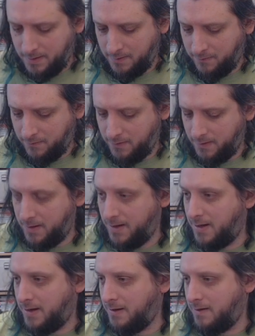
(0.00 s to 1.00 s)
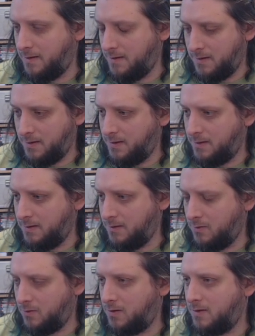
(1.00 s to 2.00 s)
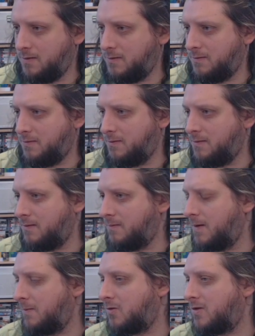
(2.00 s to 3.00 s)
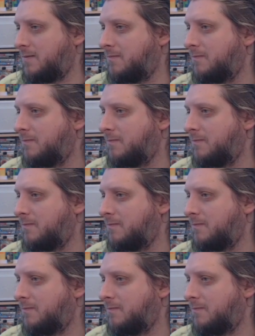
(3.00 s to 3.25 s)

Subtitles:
have a look. When was it?